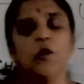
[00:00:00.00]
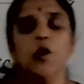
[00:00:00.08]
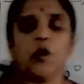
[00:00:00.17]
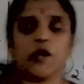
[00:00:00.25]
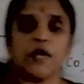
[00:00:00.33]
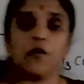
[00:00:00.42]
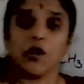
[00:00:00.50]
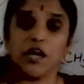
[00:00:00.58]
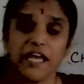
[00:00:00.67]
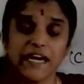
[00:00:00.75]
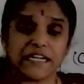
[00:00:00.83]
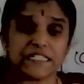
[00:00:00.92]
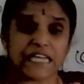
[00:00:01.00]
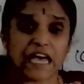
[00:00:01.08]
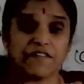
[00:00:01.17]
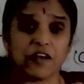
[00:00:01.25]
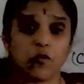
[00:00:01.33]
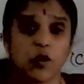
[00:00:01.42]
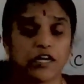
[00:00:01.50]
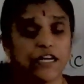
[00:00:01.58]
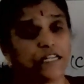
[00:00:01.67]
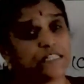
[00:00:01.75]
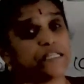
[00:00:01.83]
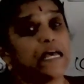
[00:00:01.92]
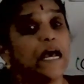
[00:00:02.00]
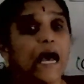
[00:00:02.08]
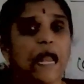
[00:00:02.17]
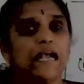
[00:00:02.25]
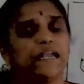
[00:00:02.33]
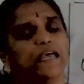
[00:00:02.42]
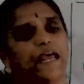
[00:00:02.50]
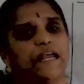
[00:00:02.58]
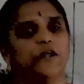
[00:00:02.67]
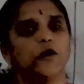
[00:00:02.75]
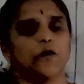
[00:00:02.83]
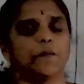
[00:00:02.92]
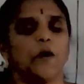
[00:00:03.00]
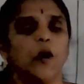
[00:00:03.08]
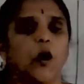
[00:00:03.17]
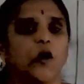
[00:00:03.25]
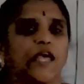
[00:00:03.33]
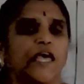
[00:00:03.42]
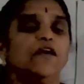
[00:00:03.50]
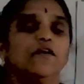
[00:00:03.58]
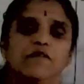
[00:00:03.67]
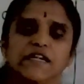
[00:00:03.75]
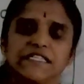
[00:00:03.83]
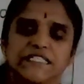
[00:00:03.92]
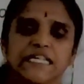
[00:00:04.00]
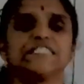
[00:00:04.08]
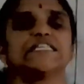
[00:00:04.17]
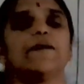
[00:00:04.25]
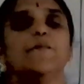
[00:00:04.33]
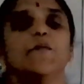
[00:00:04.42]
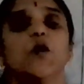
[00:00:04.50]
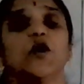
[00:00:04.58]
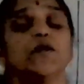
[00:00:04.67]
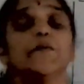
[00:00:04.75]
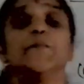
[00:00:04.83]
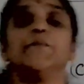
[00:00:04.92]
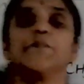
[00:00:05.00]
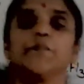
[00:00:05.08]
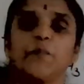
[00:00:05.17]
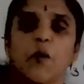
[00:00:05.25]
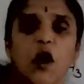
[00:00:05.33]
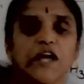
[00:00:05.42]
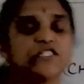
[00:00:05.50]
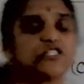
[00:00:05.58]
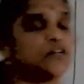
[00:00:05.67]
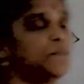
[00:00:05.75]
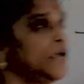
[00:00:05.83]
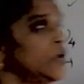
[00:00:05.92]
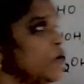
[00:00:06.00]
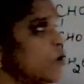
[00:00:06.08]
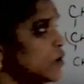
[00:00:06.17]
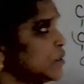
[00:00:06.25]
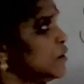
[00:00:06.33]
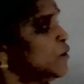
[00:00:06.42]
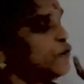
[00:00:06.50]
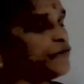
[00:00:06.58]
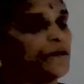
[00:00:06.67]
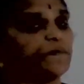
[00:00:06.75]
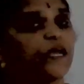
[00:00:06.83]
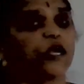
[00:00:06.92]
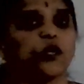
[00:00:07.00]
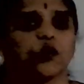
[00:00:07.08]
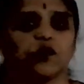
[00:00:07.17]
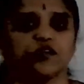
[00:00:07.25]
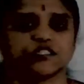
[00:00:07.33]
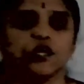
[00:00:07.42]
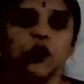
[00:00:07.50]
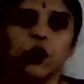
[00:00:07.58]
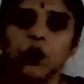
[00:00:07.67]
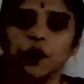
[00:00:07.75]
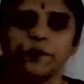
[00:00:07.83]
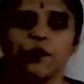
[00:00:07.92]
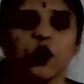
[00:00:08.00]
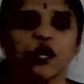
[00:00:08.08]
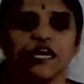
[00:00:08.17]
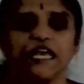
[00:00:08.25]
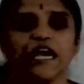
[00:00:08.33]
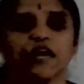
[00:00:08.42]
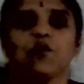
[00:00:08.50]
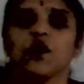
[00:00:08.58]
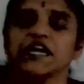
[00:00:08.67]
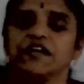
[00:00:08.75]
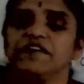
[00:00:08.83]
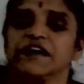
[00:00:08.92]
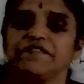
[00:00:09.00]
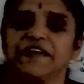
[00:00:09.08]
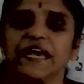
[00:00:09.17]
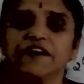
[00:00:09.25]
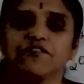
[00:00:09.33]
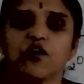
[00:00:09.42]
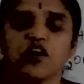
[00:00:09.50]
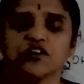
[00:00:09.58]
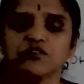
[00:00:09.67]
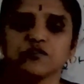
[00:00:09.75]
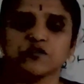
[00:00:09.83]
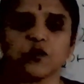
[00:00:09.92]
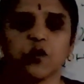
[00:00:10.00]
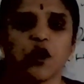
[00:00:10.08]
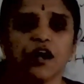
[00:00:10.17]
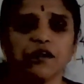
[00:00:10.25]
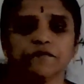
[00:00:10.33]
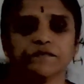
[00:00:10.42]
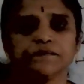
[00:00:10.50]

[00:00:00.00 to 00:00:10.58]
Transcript: Okay, only it is having what it is, aldehyde group. Okay, we'll see some more points to be noted from the glucose. Hope you're clear whatever we have gone through so long.